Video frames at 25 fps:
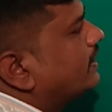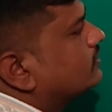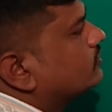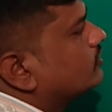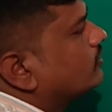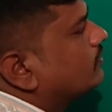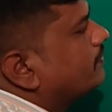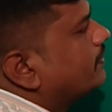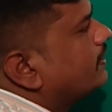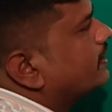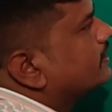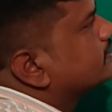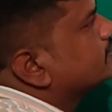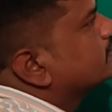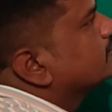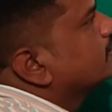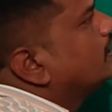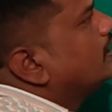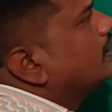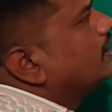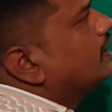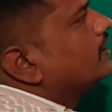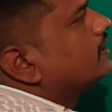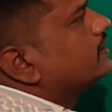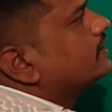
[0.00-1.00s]
dash of x,
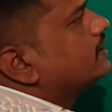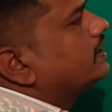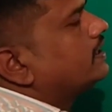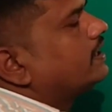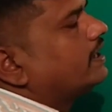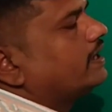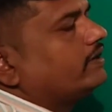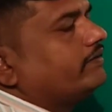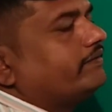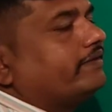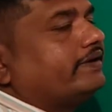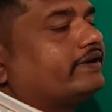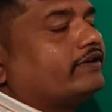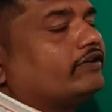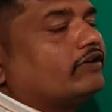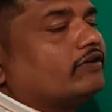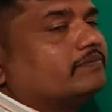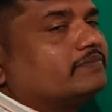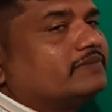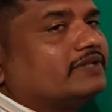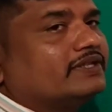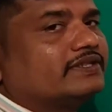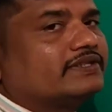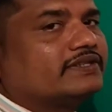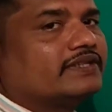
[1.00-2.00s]
the derivative
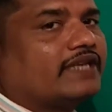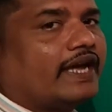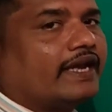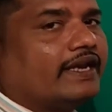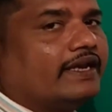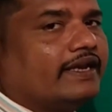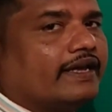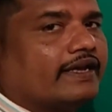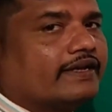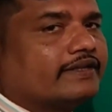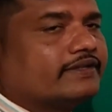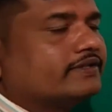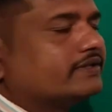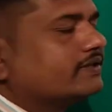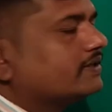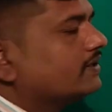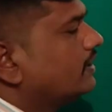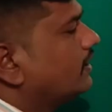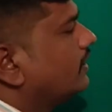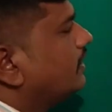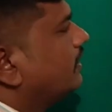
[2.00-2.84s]
of this sin x